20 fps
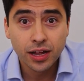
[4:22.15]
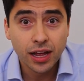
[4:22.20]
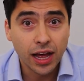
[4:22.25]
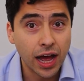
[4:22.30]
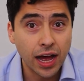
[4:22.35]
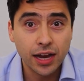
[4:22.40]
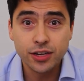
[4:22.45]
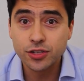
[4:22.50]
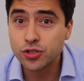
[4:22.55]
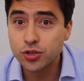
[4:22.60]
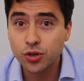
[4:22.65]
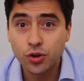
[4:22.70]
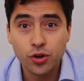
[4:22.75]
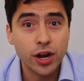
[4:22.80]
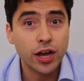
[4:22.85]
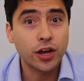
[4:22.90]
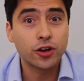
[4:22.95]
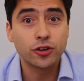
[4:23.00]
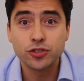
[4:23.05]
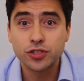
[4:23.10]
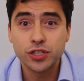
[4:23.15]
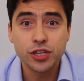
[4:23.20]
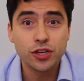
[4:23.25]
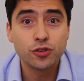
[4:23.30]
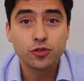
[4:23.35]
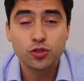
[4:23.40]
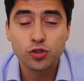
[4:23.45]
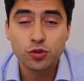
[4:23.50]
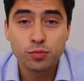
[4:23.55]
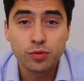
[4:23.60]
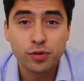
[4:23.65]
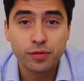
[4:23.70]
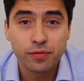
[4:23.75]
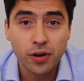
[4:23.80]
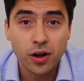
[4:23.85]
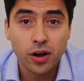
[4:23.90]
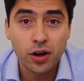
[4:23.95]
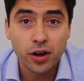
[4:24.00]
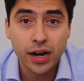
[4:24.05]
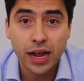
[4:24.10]
and you're gonna continue to move
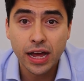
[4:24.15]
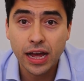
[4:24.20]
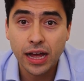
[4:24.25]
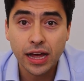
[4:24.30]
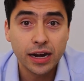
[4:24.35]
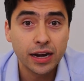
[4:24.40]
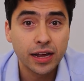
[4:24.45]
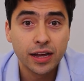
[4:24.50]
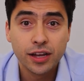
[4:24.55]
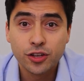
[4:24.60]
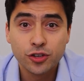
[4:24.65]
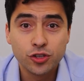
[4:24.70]
on and